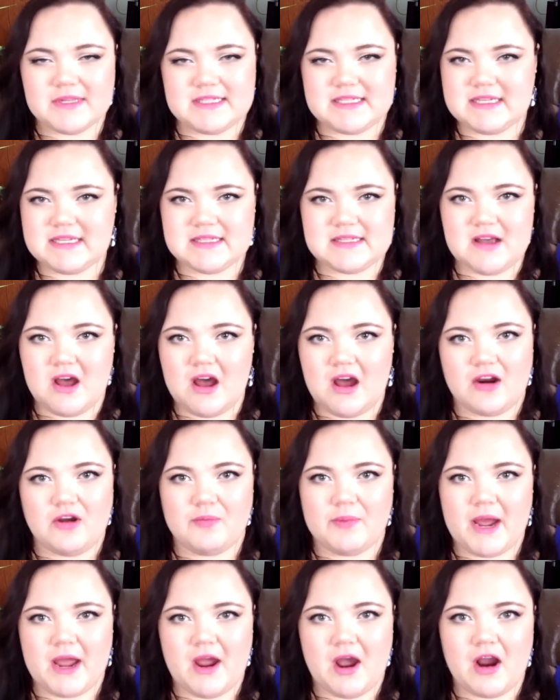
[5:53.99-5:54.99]
It's his
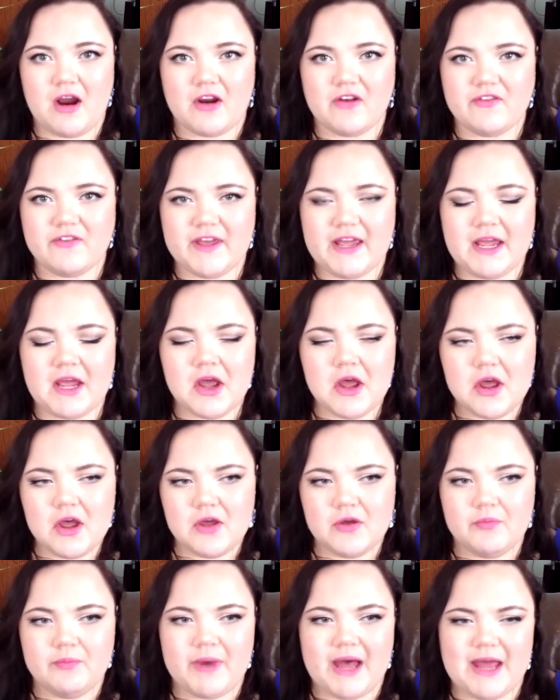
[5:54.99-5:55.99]
autobiography,
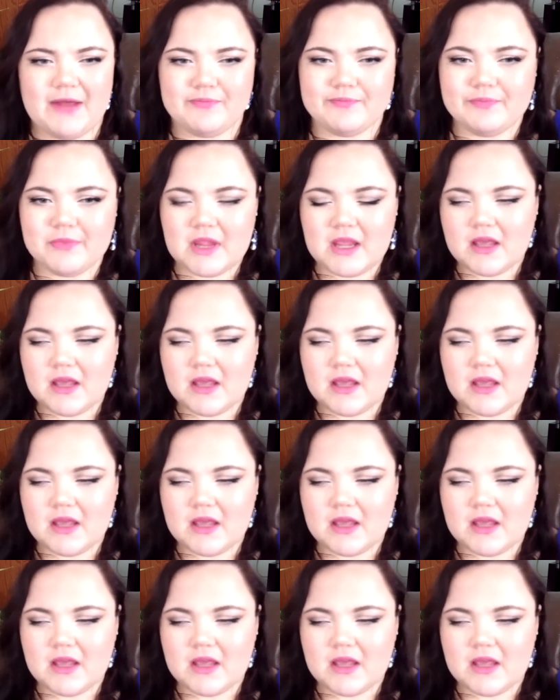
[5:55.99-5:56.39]
but,